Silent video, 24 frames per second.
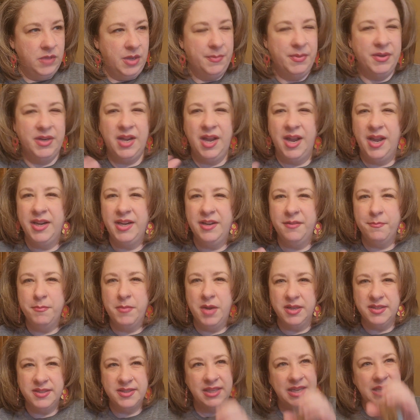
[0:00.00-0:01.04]
but kind of
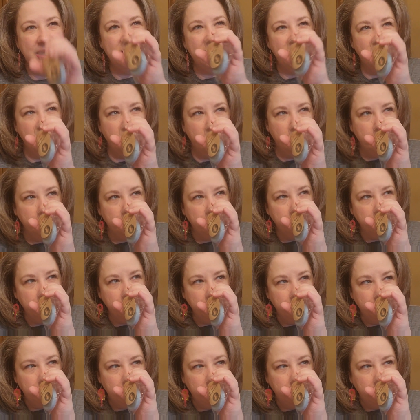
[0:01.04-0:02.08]
musky too.
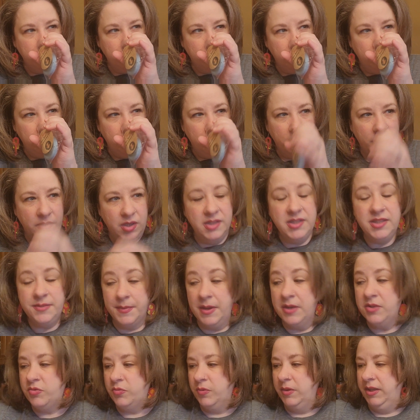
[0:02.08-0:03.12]
It
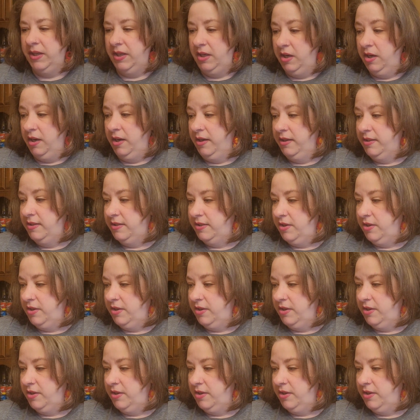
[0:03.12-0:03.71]
smells really good.